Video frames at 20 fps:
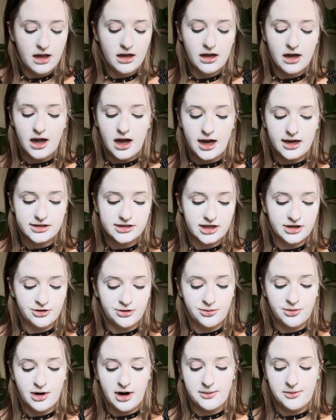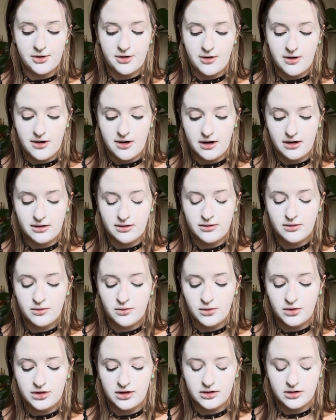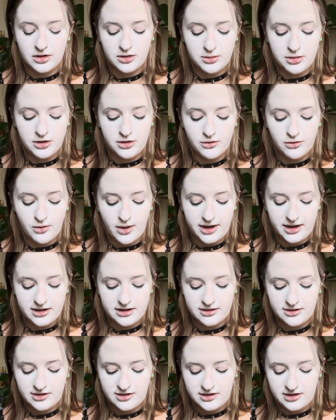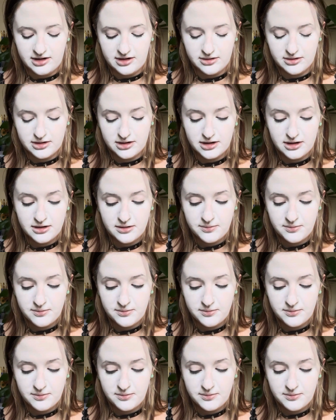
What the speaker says: Eyeshadow primer on with a little bit of white concealer.